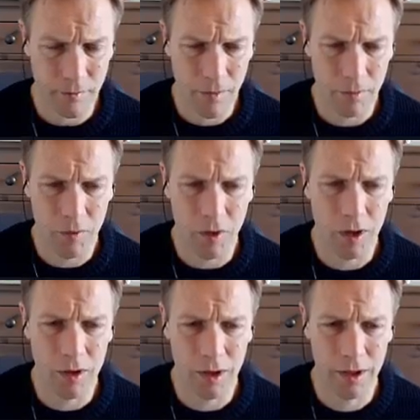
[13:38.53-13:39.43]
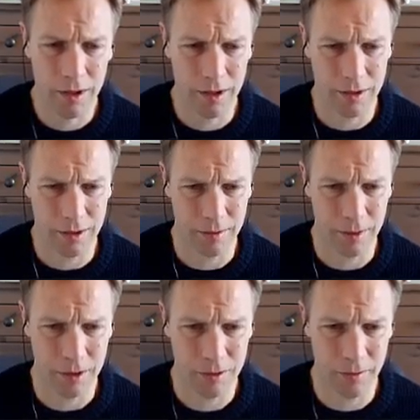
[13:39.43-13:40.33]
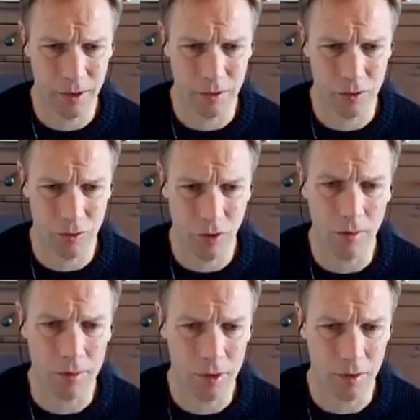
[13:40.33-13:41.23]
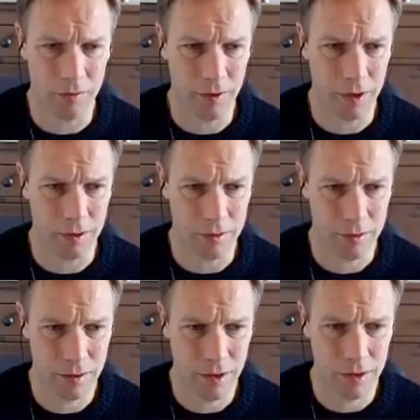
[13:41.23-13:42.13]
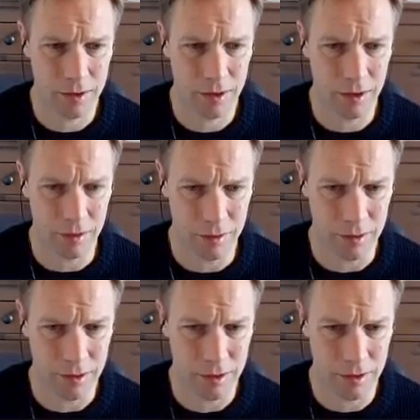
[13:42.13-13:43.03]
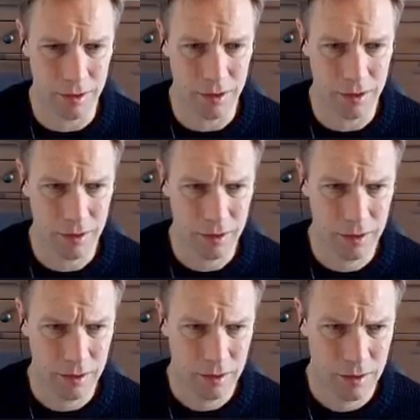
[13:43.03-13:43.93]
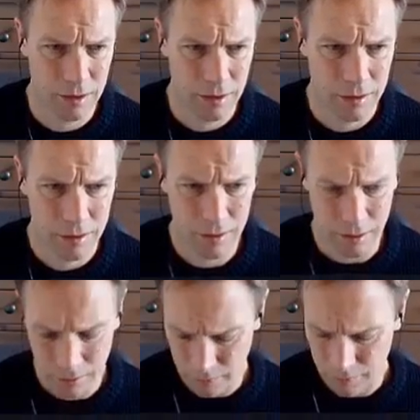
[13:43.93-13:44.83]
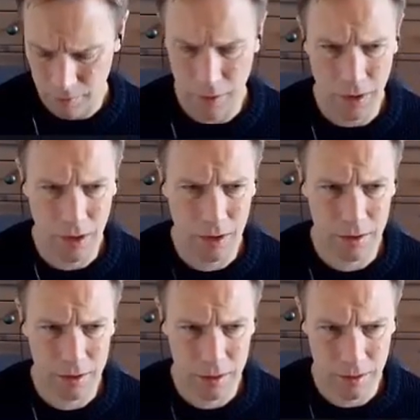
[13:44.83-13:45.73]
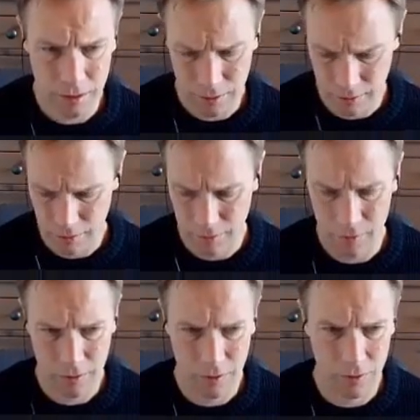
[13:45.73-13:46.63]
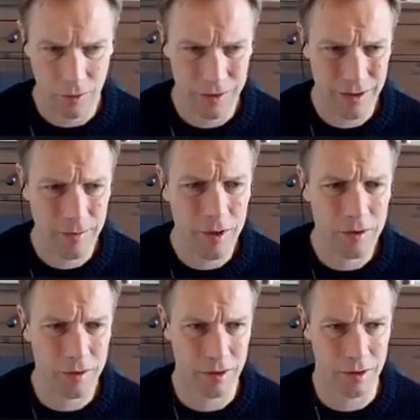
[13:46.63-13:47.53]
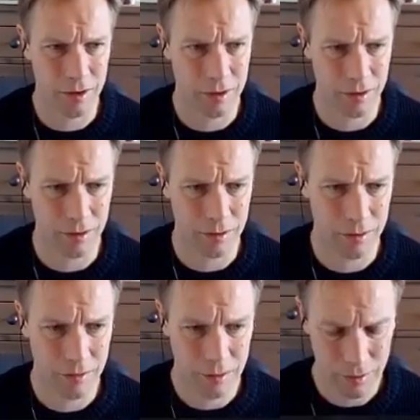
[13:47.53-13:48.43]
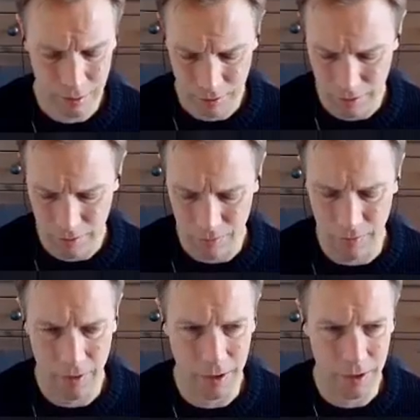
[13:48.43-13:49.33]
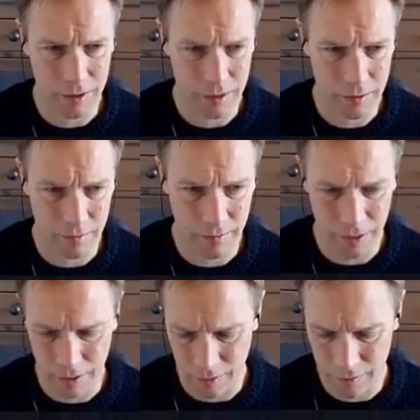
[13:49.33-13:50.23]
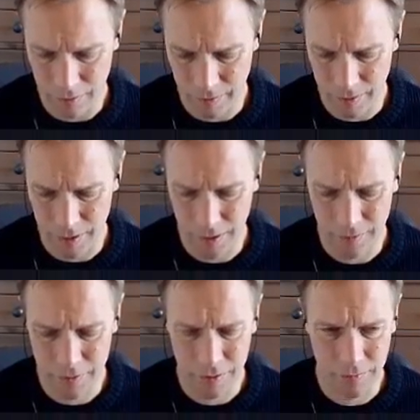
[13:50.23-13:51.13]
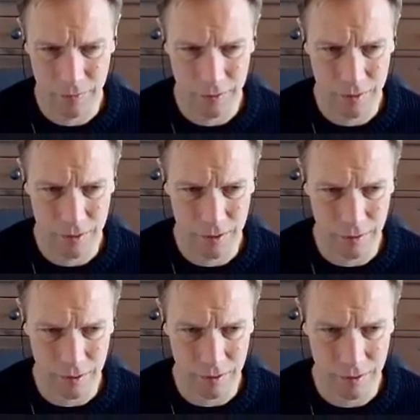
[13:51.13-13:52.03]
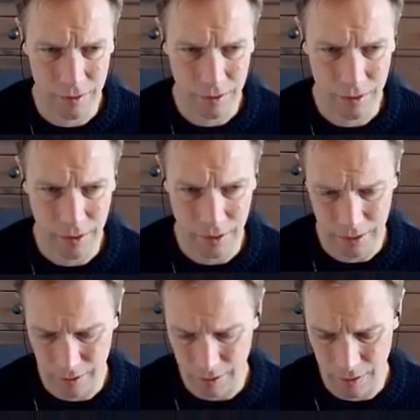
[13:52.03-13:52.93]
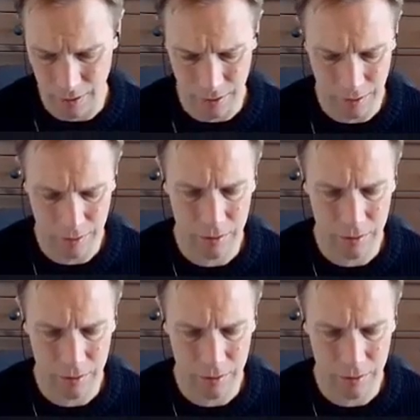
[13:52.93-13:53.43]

We've got a little hint here saying make sure we don't drop node values. So that's interesting, isn't it? So let's do a similar structure to what we need, what we needed elsewhere, which is if self.0 is null,